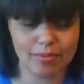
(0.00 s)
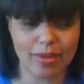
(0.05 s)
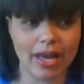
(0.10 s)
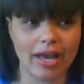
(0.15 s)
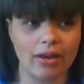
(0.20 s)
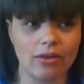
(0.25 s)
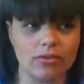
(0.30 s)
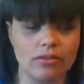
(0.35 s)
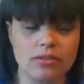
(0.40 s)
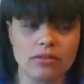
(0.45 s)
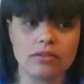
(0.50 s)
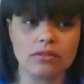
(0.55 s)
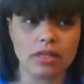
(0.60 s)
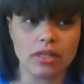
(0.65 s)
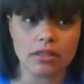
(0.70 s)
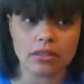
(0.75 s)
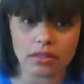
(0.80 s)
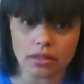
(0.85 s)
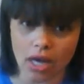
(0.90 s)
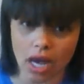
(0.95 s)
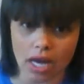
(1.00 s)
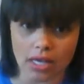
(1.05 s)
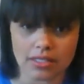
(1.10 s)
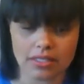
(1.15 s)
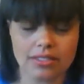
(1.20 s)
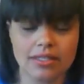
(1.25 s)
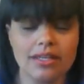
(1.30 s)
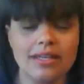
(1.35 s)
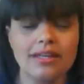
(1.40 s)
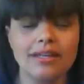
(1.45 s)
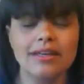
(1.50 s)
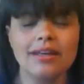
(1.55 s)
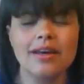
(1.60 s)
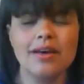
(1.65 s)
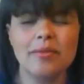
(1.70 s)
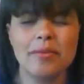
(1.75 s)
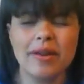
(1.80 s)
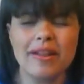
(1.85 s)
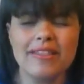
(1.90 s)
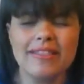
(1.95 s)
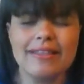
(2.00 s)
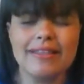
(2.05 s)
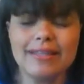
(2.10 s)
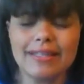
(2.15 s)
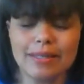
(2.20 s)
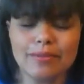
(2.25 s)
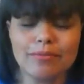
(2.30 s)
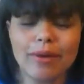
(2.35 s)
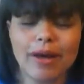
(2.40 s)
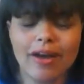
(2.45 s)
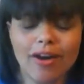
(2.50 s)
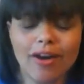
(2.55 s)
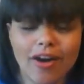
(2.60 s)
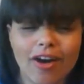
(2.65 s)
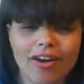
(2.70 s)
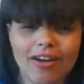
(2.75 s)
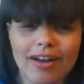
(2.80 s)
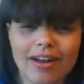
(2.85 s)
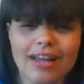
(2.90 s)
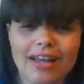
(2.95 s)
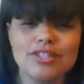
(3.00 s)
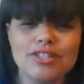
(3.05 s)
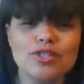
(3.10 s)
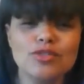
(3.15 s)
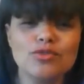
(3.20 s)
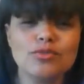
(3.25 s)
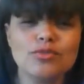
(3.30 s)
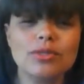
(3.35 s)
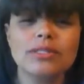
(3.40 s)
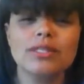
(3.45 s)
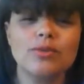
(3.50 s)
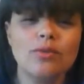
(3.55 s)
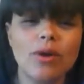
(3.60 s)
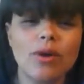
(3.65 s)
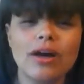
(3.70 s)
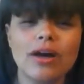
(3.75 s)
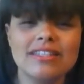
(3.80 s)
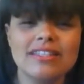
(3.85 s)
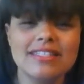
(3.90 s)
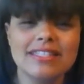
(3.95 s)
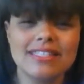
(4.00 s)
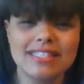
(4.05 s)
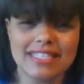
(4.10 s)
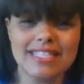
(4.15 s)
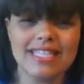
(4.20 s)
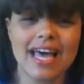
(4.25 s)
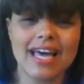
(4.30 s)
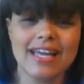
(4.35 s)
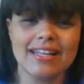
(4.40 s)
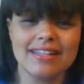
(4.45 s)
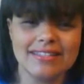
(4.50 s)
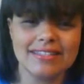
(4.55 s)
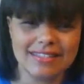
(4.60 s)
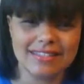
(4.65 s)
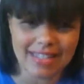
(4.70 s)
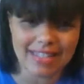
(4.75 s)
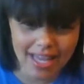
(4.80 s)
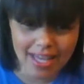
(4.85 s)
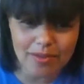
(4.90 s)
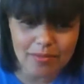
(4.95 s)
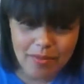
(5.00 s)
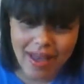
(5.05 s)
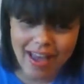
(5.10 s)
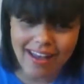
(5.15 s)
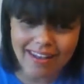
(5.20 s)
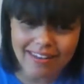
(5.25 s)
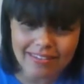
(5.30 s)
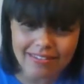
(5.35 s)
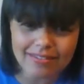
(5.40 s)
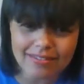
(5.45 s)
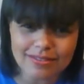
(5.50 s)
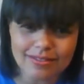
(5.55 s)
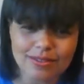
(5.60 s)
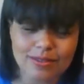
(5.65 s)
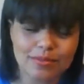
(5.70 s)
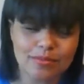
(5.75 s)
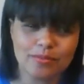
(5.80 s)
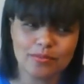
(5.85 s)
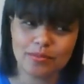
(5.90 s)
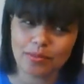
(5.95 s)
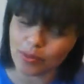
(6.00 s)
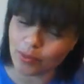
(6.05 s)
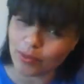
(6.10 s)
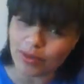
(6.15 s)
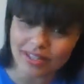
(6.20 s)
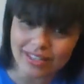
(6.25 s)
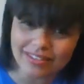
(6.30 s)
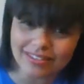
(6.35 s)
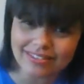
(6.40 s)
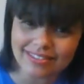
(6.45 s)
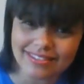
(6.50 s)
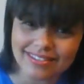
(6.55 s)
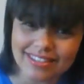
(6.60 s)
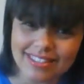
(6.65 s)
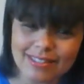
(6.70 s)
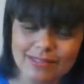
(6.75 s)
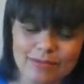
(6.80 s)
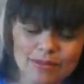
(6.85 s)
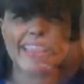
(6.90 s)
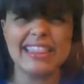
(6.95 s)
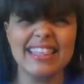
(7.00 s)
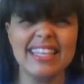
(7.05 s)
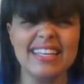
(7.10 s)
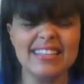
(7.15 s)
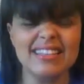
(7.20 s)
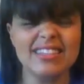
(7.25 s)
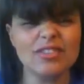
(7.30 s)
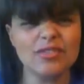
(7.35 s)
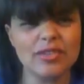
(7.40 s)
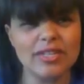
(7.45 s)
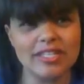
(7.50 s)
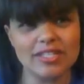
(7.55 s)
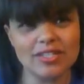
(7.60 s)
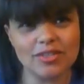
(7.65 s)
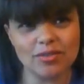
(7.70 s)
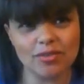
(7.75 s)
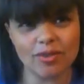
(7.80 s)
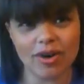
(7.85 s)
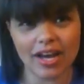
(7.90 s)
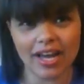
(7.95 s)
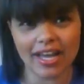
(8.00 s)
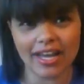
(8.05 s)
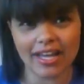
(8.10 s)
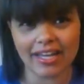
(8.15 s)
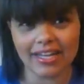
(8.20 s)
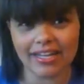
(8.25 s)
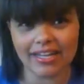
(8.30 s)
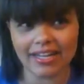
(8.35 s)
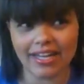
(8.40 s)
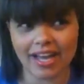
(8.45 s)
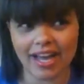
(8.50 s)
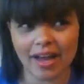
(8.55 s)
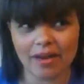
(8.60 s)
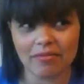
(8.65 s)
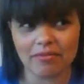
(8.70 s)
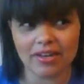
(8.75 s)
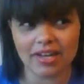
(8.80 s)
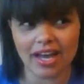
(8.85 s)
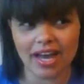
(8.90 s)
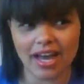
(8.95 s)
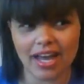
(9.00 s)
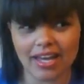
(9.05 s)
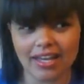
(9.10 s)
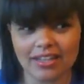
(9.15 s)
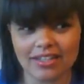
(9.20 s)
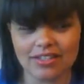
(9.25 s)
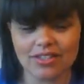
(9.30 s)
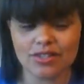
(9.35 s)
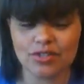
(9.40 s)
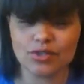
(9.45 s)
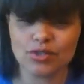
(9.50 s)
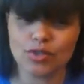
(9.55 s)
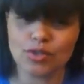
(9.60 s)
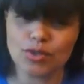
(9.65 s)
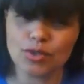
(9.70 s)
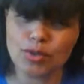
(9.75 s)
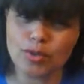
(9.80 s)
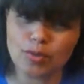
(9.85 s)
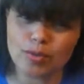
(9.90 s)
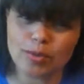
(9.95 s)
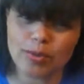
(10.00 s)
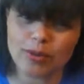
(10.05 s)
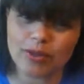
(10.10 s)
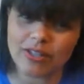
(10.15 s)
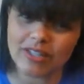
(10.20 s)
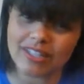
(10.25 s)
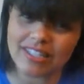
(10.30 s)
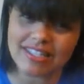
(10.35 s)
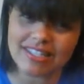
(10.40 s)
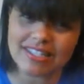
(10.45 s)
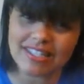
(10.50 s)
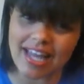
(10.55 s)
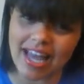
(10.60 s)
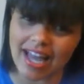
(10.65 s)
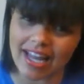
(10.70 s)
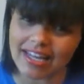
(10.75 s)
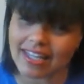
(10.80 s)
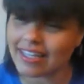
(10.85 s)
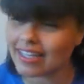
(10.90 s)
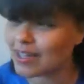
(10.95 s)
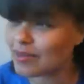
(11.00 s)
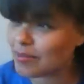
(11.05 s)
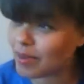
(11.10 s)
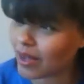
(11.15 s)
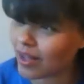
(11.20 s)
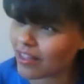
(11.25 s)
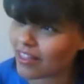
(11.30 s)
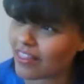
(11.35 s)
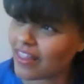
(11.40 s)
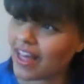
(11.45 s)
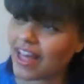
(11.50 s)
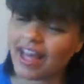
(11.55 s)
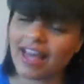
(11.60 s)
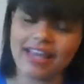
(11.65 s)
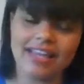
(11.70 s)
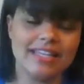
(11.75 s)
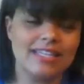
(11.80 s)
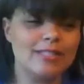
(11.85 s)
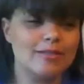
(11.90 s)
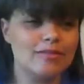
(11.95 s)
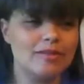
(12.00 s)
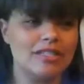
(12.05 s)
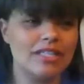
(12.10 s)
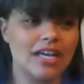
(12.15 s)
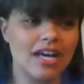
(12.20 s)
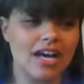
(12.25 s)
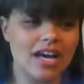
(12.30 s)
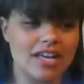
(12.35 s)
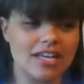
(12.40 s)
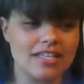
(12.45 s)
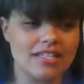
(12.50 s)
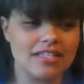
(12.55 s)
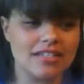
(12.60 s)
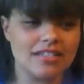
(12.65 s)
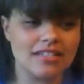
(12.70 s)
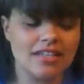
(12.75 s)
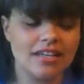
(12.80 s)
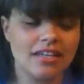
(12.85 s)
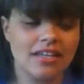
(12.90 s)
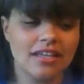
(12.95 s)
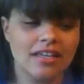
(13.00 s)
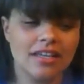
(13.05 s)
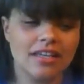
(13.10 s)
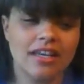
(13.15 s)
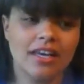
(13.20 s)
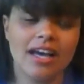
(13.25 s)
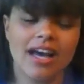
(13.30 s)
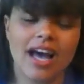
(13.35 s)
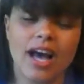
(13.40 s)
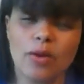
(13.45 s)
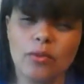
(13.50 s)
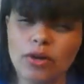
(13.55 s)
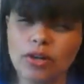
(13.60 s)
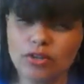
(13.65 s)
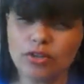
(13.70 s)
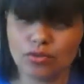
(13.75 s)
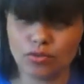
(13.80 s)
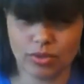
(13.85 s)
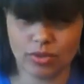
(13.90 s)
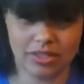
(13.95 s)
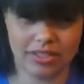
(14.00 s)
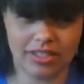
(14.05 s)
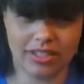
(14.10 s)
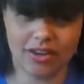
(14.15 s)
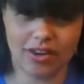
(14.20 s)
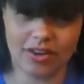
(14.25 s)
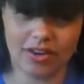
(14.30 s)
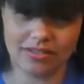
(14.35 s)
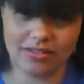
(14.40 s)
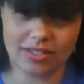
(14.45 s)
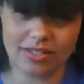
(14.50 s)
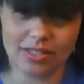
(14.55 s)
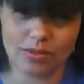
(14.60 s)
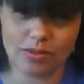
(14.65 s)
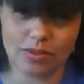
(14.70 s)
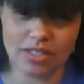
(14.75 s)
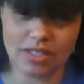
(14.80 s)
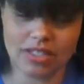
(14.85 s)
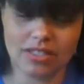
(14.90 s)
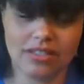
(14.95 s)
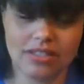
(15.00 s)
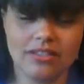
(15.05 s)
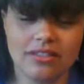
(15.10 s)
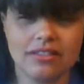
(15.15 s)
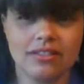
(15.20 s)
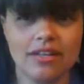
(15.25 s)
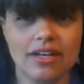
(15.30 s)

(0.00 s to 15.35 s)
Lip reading: pounds lost. But I think in my heart, I just really wanted to see that 10 pound point this week. I think the reason why I'm not super ecstatic about that is because I worked really hard this week.